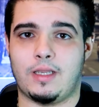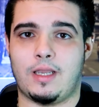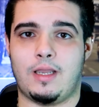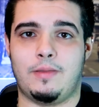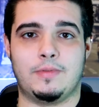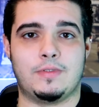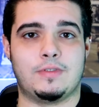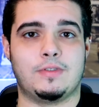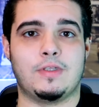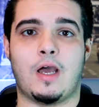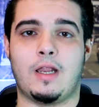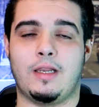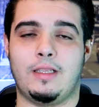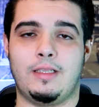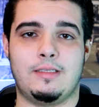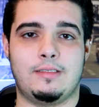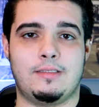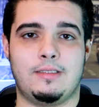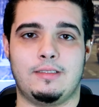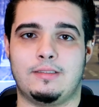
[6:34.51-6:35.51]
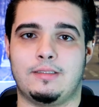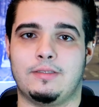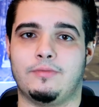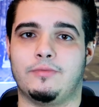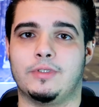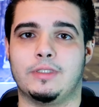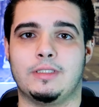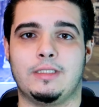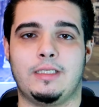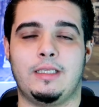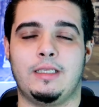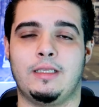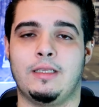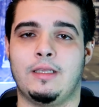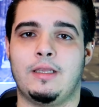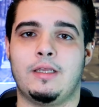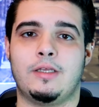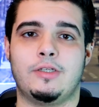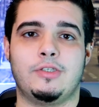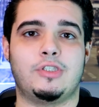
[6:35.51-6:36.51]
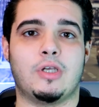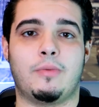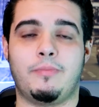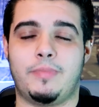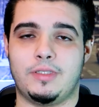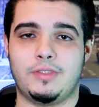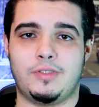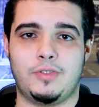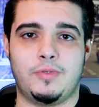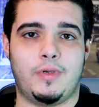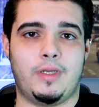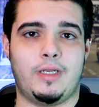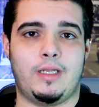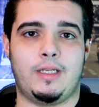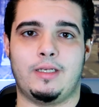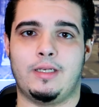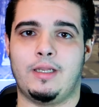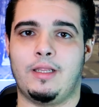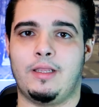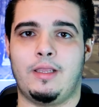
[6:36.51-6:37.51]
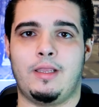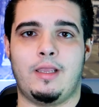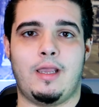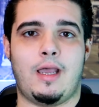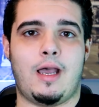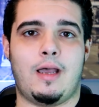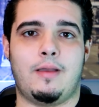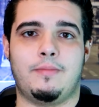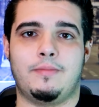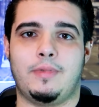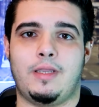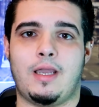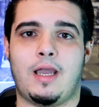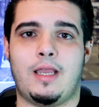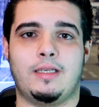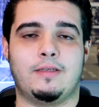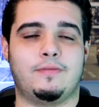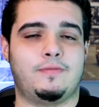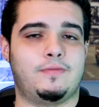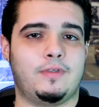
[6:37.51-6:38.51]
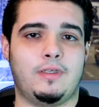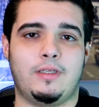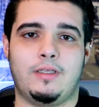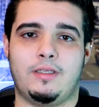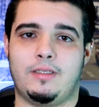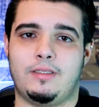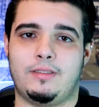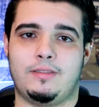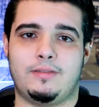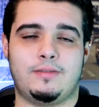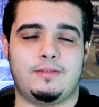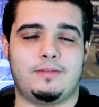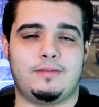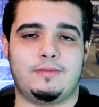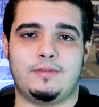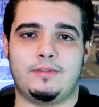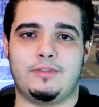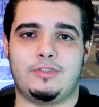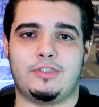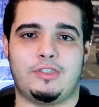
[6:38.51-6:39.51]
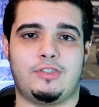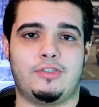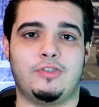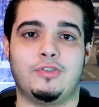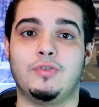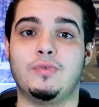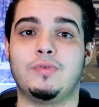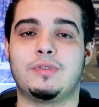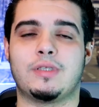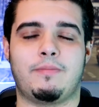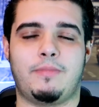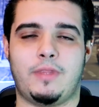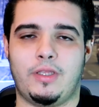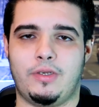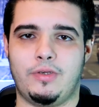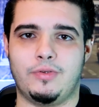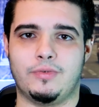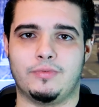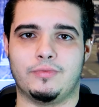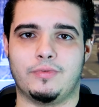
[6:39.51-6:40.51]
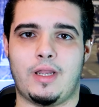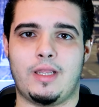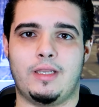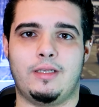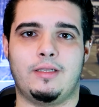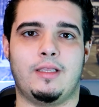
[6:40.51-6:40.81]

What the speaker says: It's not easy to really jump into it and kind of just do something new, right?